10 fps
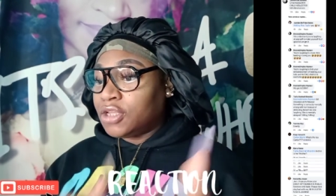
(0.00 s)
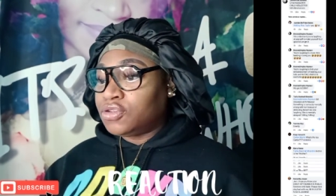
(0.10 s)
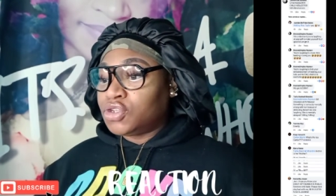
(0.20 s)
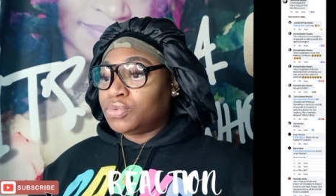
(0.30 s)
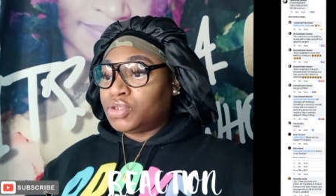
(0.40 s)

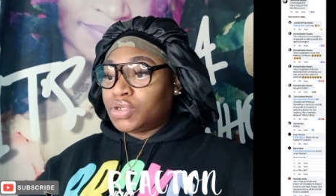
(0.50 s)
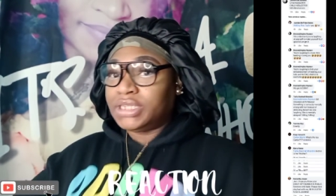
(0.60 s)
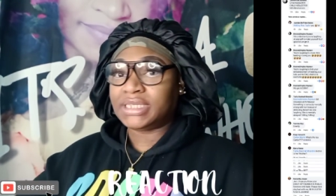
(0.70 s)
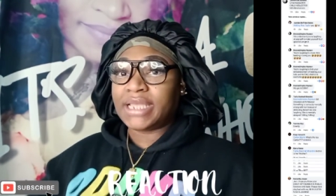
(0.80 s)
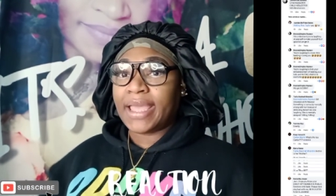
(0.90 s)
YouTube
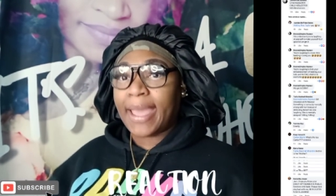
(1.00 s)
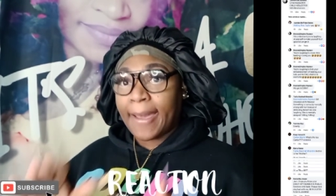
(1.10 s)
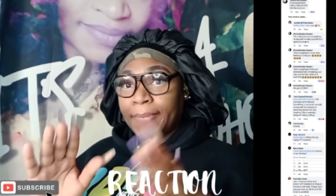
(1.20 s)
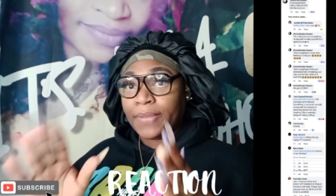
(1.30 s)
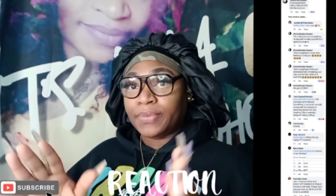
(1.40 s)
street saying
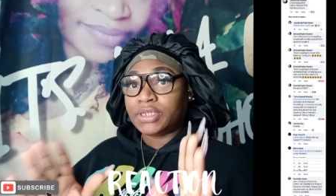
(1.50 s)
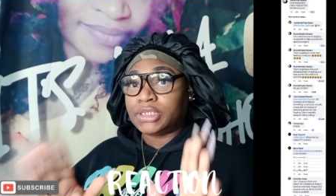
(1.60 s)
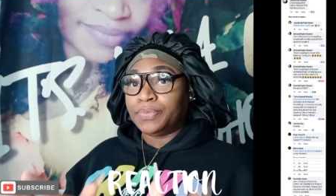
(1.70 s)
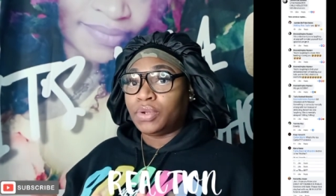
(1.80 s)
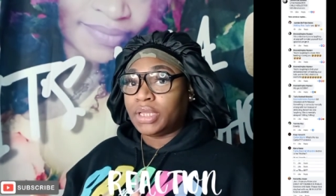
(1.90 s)
how people
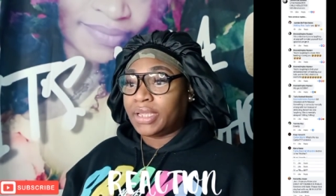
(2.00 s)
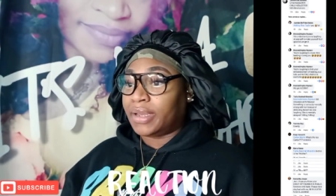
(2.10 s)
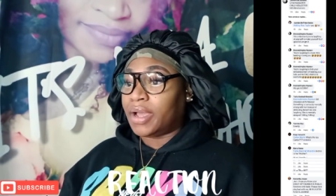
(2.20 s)
is bullying